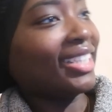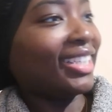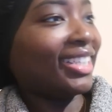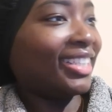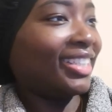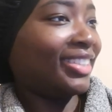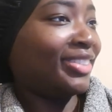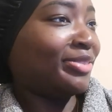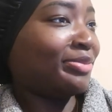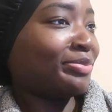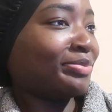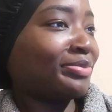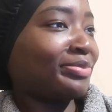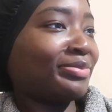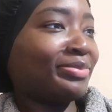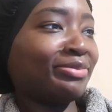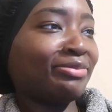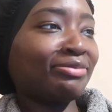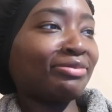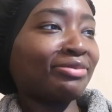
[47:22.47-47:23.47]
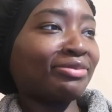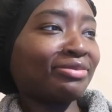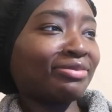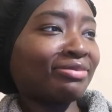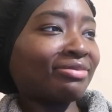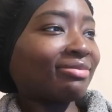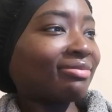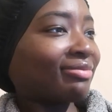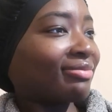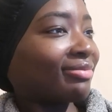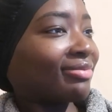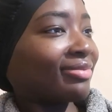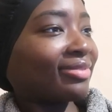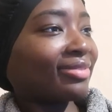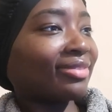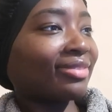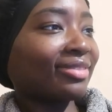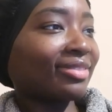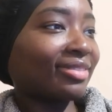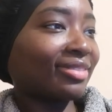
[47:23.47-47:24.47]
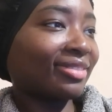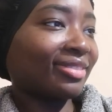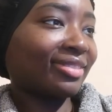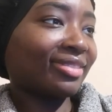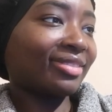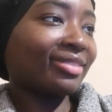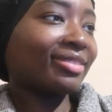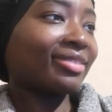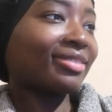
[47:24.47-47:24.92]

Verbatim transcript: It's, it's because no, it's because I was yeah,